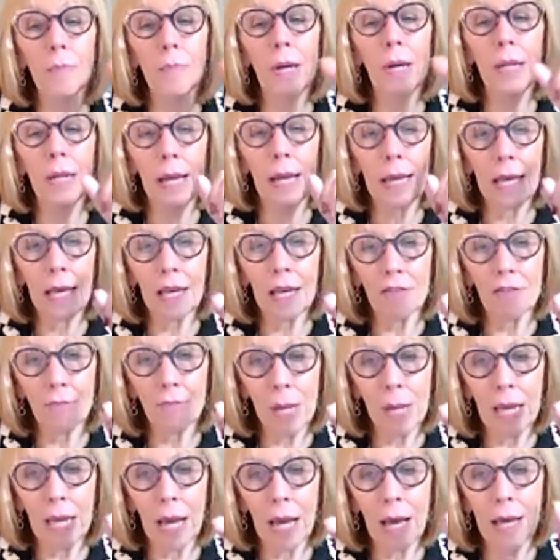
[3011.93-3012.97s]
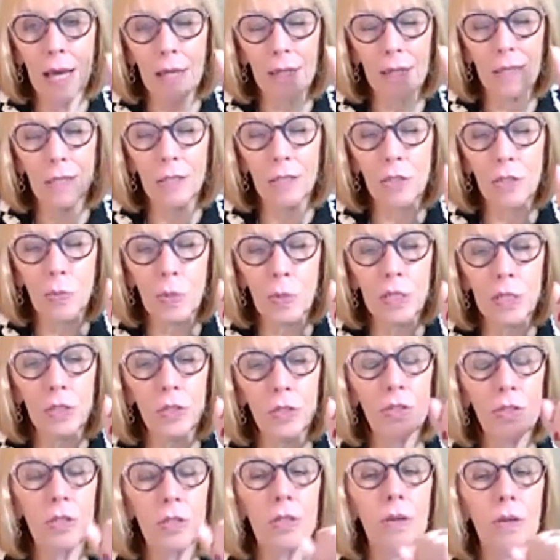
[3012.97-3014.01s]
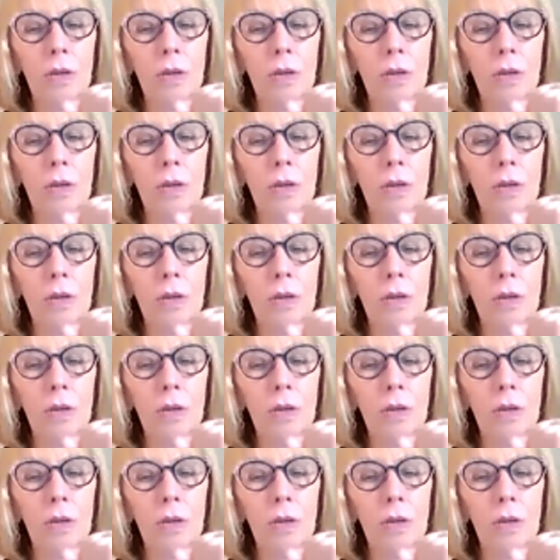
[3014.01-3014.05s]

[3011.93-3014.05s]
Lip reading: but I have my eye on the switch.